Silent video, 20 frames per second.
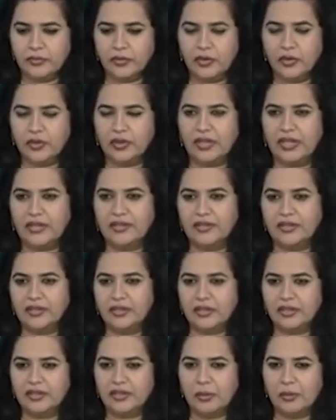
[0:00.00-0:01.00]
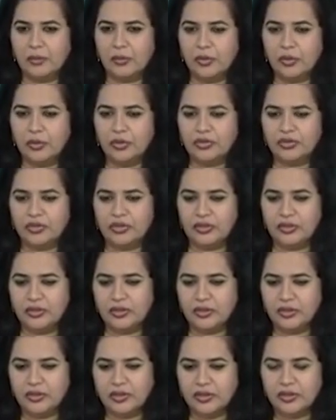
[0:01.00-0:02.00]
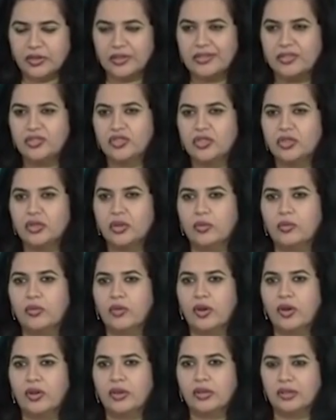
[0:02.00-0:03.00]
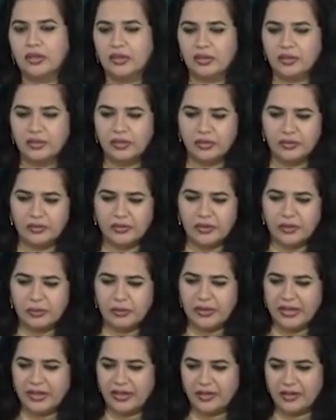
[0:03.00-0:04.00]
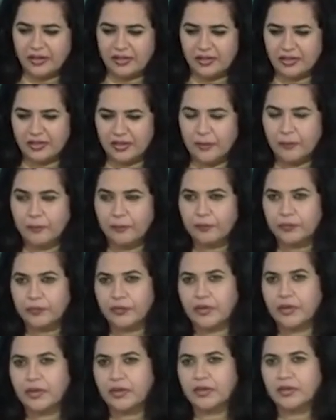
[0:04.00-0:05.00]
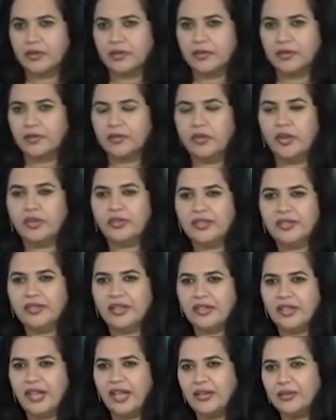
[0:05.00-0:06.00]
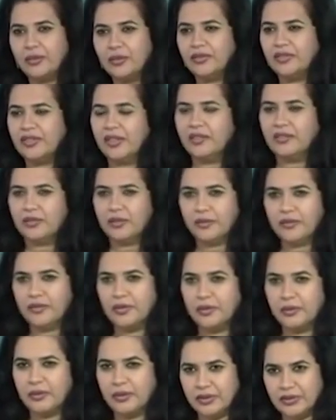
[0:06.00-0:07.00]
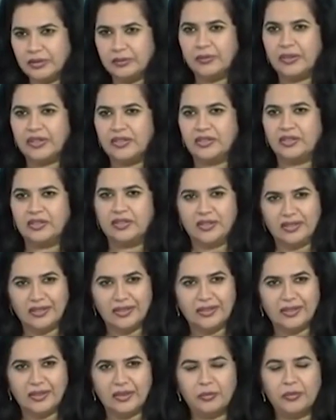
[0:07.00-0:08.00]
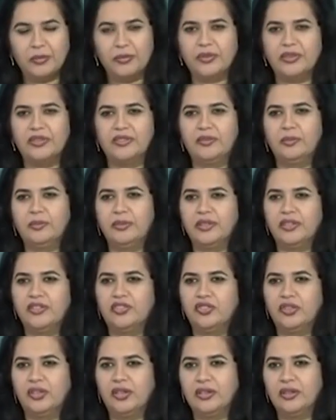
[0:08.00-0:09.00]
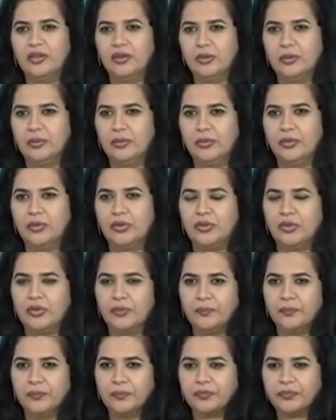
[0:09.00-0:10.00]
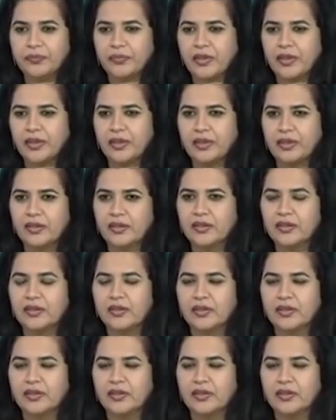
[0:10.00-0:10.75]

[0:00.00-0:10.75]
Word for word: So, he is considered the most Christian of all filmmakers, not in the narrow sense of the word, but in a more spiritual, more um,